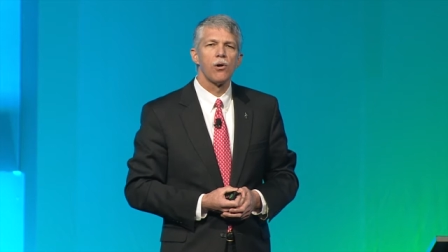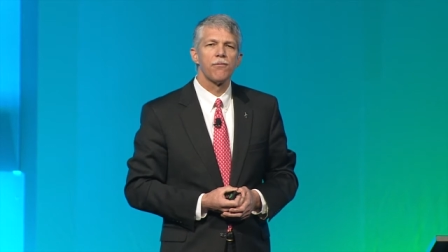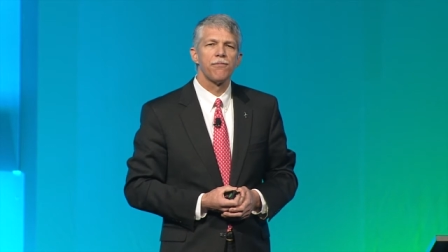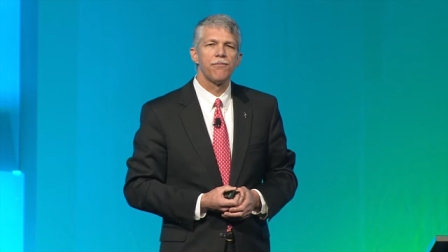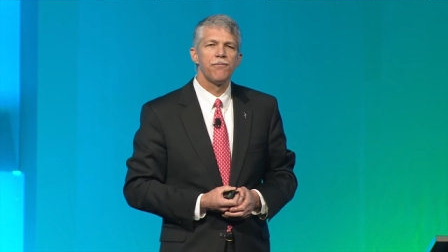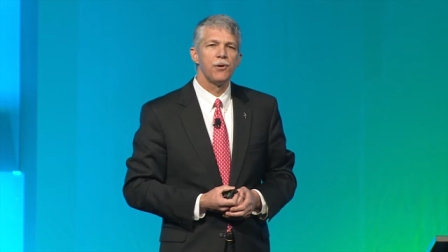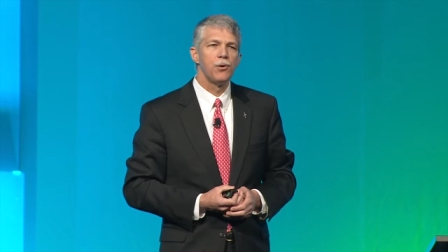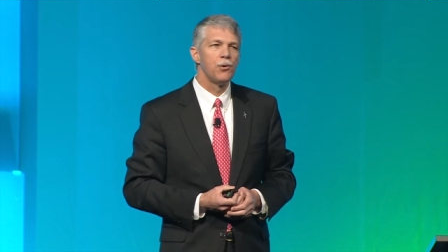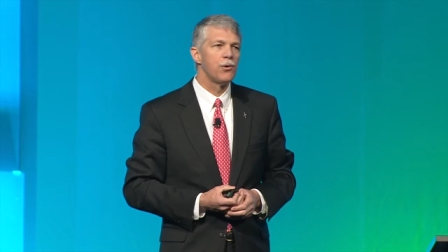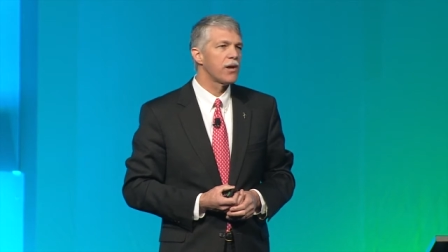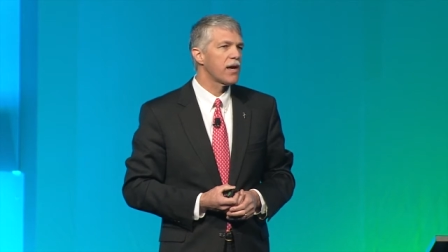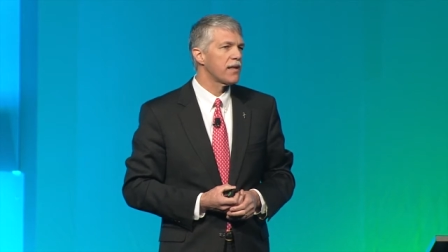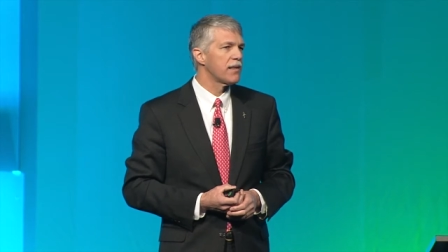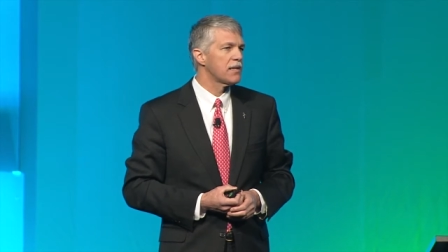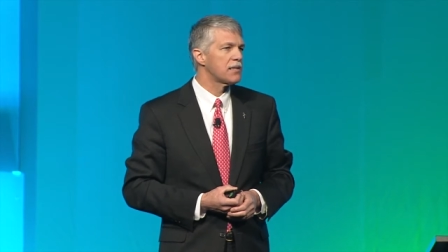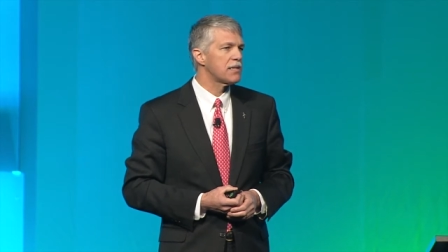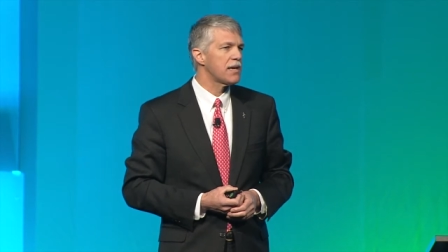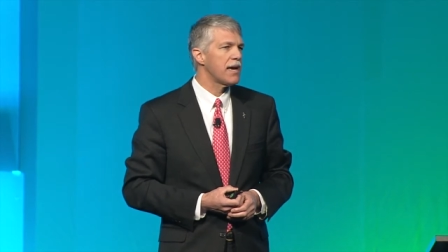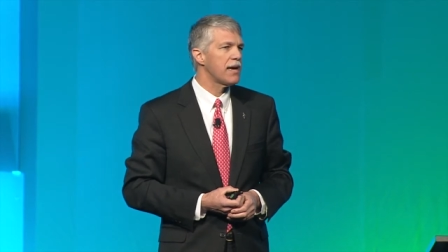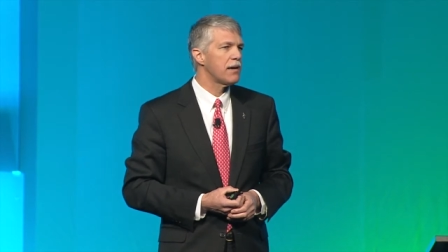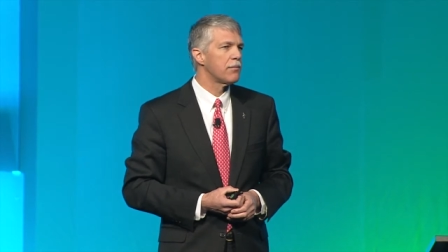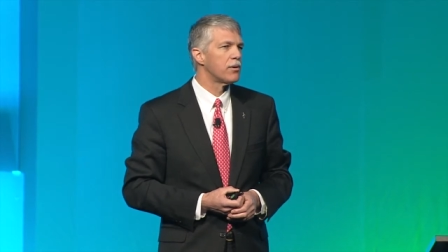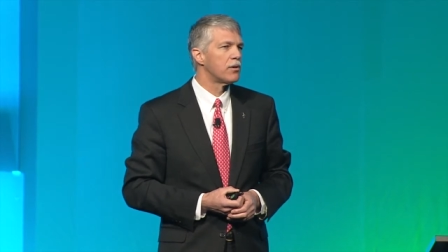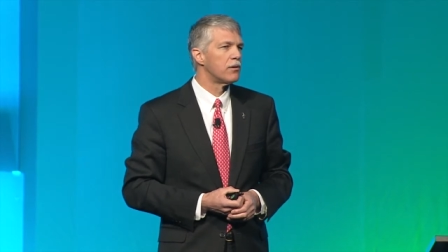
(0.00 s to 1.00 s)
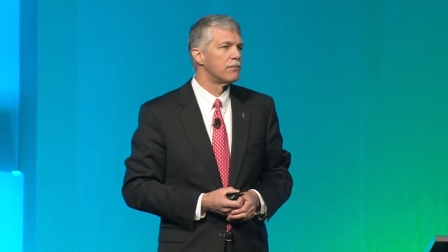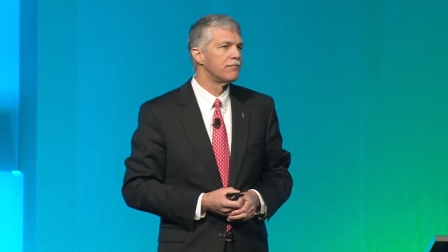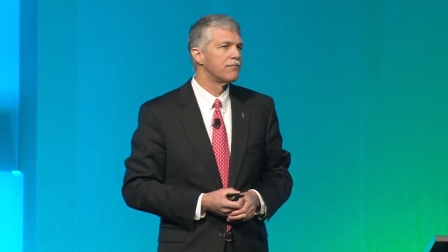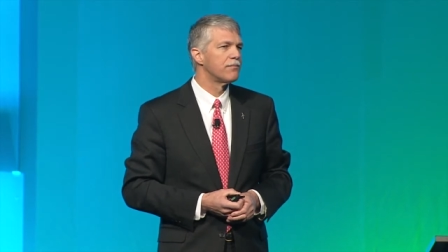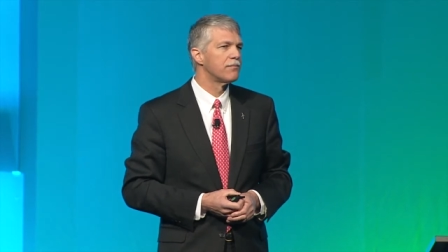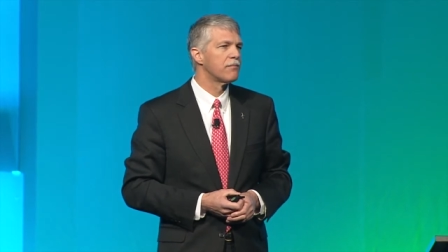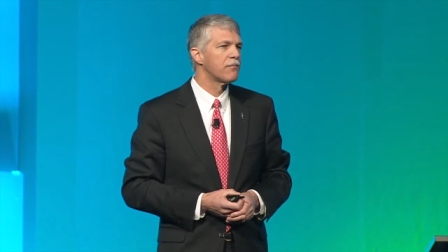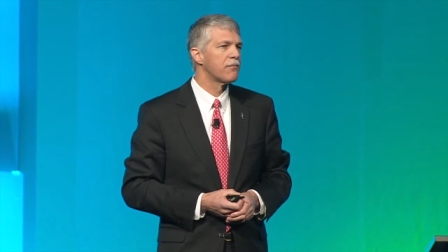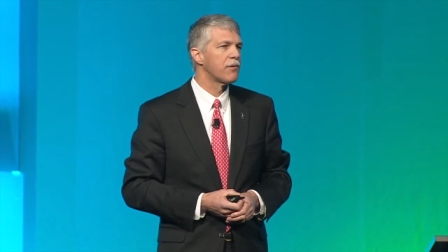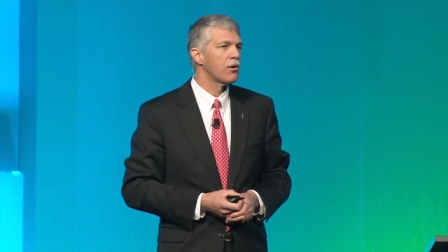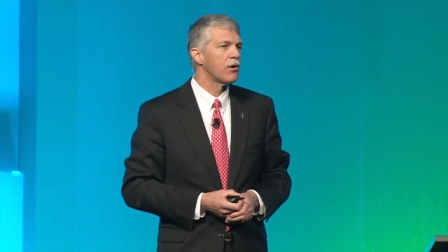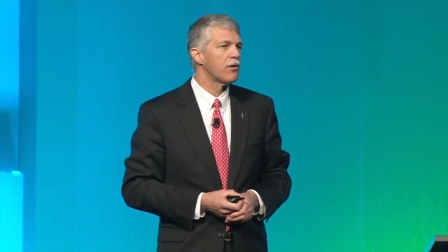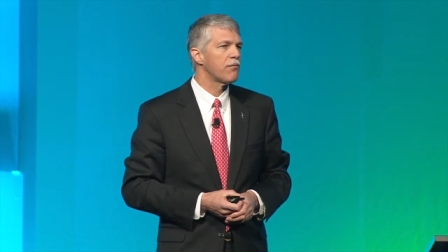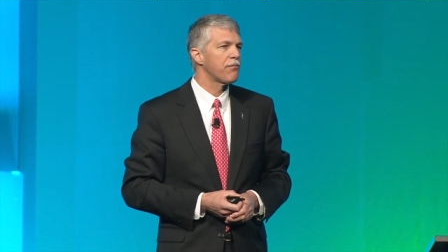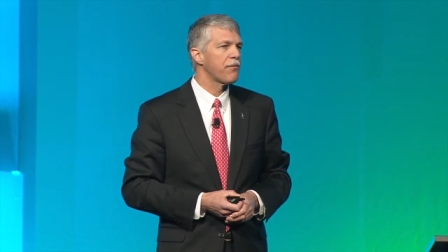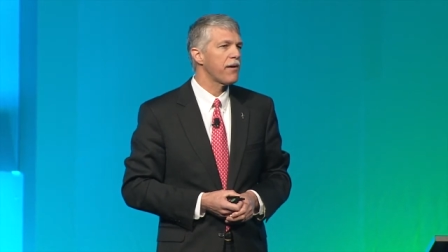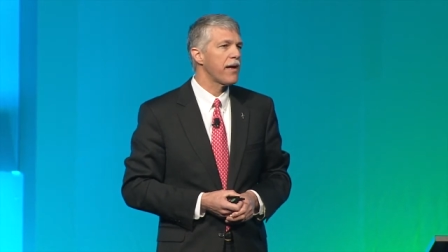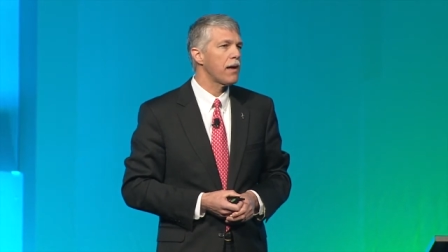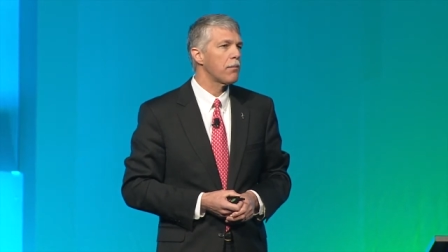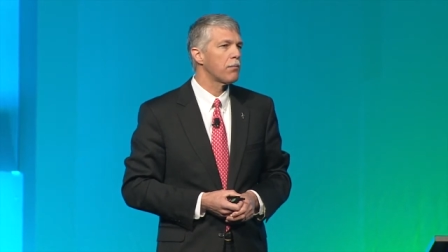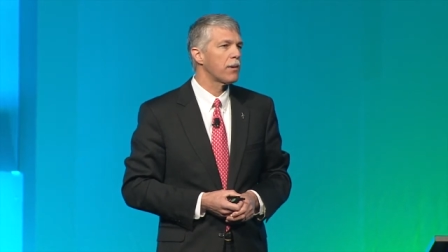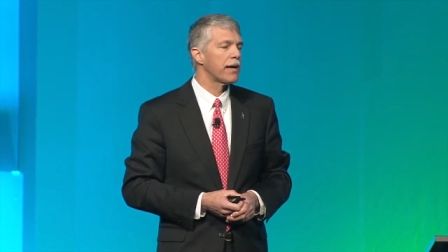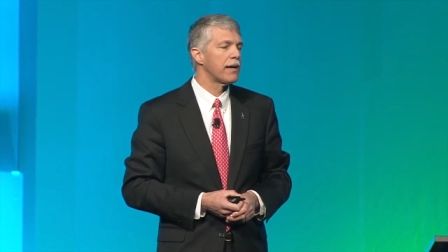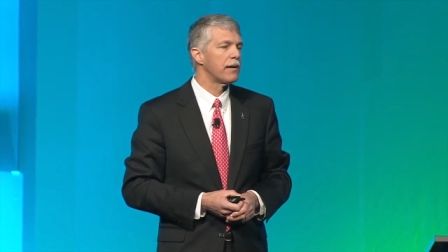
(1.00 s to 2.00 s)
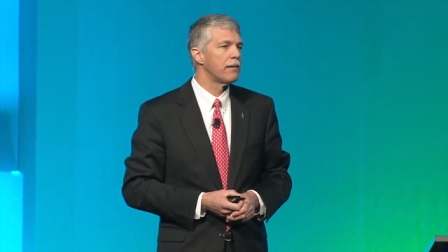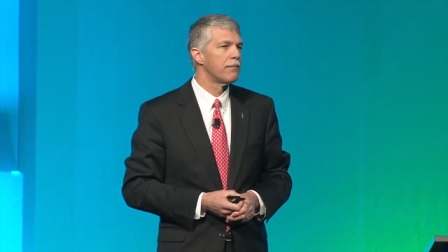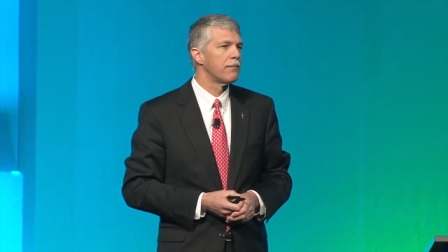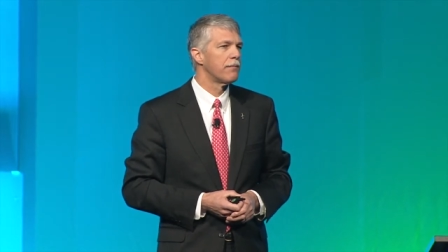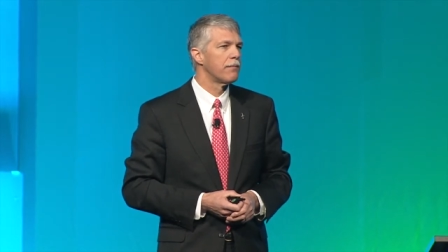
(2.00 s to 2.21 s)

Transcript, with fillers: food on the table for her family.